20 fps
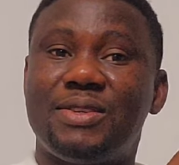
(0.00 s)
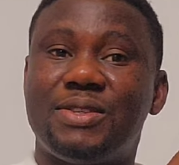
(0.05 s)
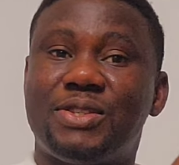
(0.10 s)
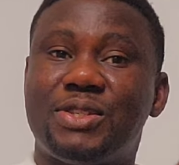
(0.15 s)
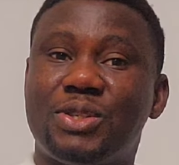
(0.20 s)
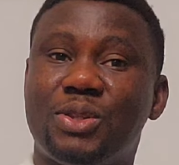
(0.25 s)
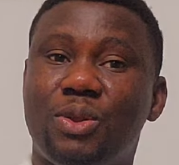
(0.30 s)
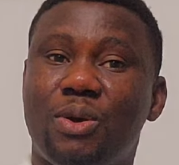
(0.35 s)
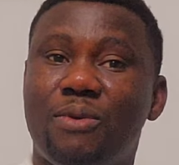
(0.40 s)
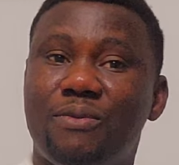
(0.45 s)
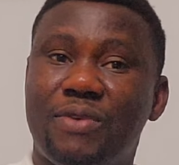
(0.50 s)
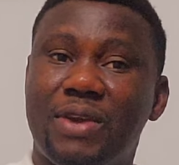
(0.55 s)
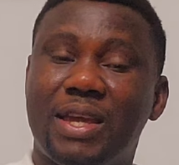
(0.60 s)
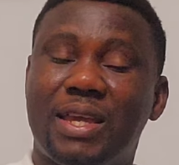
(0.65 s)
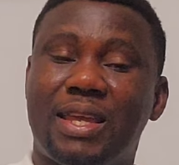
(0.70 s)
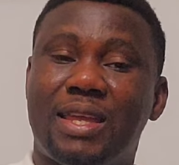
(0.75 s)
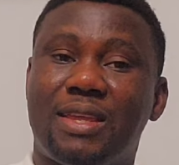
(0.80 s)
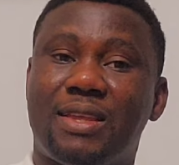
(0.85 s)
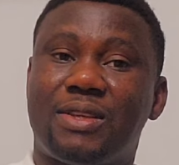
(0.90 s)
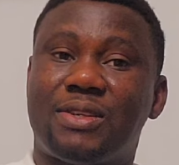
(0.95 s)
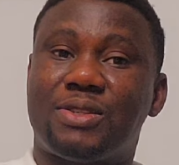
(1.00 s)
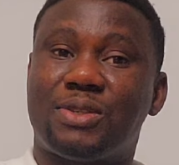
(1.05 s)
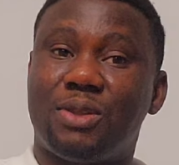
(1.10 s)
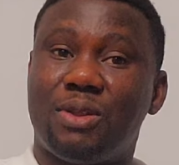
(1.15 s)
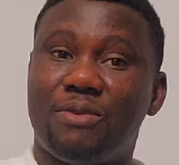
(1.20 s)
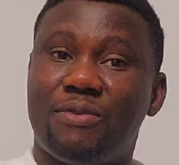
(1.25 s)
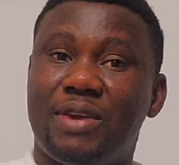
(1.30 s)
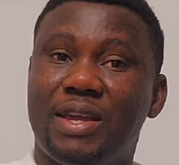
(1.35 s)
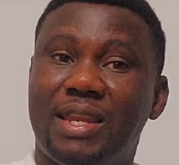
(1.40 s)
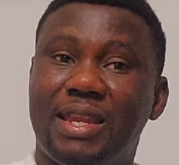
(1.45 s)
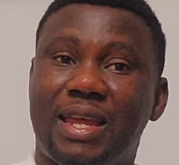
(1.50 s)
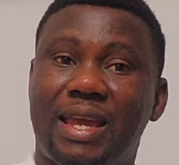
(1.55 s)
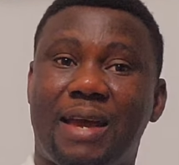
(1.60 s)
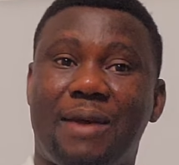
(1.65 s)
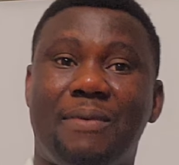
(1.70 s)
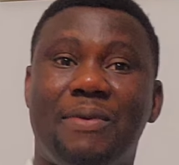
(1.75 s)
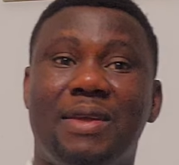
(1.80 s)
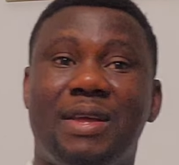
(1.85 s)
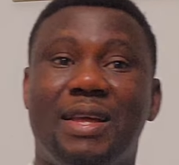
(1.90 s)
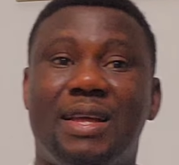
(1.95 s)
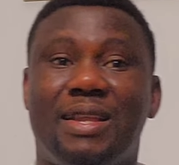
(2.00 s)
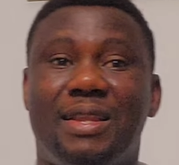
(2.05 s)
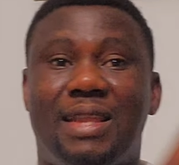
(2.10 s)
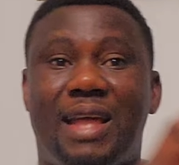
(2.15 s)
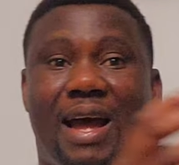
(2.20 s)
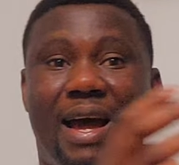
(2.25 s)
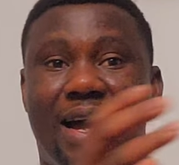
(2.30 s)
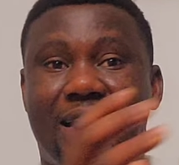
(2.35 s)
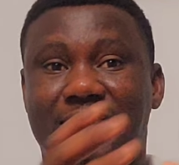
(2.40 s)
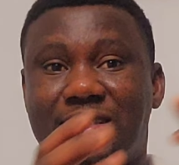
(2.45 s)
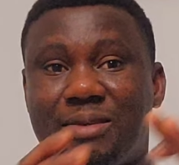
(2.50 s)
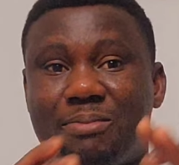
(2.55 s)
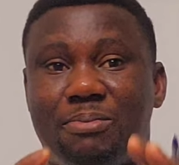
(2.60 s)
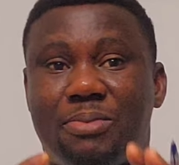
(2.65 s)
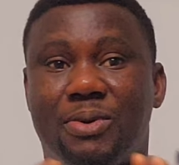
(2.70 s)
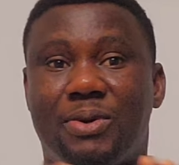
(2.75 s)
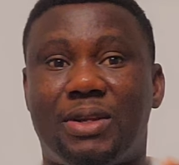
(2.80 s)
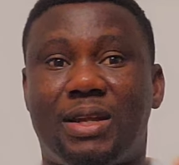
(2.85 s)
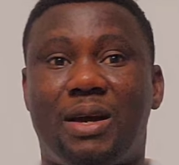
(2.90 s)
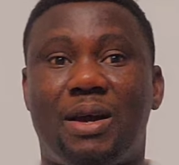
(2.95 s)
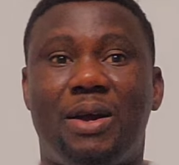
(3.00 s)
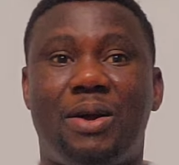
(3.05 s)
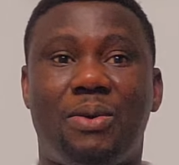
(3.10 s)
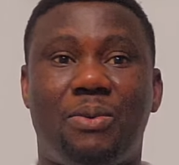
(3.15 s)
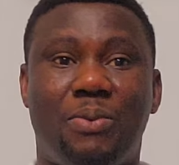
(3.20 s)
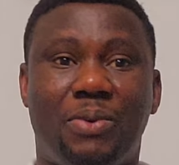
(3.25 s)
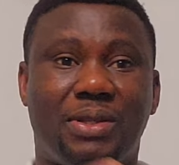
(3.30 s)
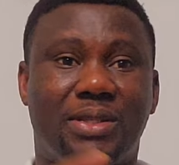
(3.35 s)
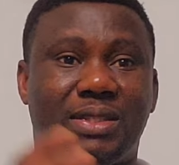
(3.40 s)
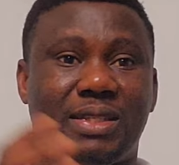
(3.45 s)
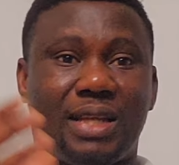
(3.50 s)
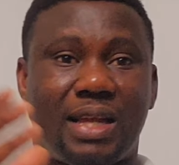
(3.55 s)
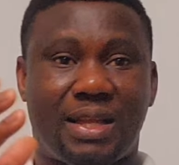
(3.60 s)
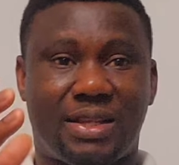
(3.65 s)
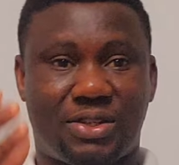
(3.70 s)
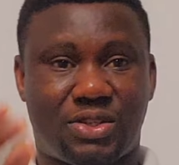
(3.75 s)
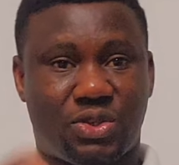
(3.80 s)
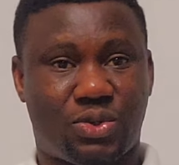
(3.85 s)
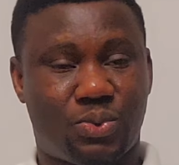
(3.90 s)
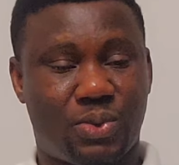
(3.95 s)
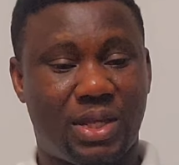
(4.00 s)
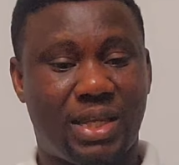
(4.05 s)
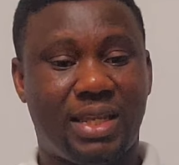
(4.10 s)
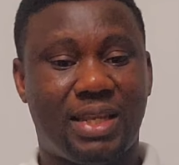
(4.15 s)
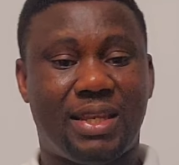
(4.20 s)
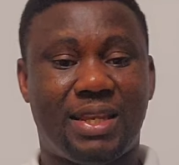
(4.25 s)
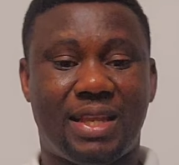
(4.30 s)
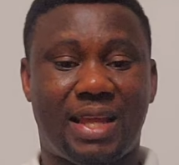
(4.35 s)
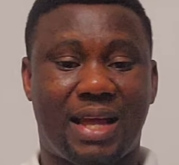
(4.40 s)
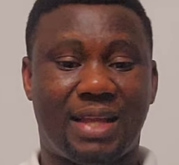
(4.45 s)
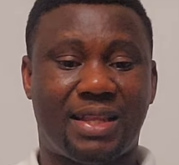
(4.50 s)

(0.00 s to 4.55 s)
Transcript: Slovak Slovenia that has a border with Sweden.